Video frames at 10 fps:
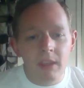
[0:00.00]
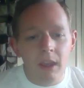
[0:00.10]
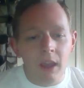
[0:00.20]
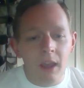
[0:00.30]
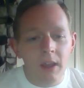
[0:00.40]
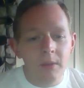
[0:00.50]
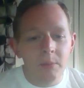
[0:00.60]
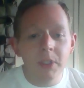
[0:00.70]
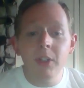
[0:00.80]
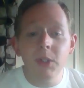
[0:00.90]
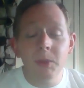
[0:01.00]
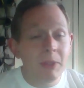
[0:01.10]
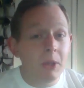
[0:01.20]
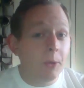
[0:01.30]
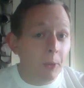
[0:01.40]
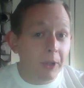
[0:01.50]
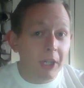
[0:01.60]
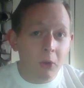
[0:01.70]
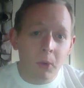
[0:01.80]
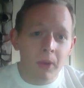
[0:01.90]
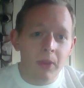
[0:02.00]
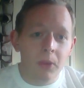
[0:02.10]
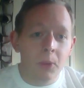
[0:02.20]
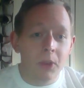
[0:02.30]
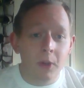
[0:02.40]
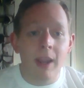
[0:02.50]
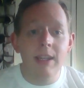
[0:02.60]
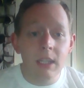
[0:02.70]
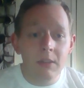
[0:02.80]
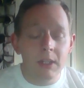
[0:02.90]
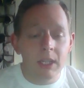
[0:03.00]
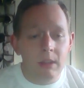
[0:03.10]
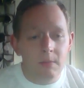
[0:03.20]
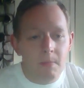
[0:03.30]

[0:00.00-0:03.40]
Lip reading: particularly when they were working on their activity.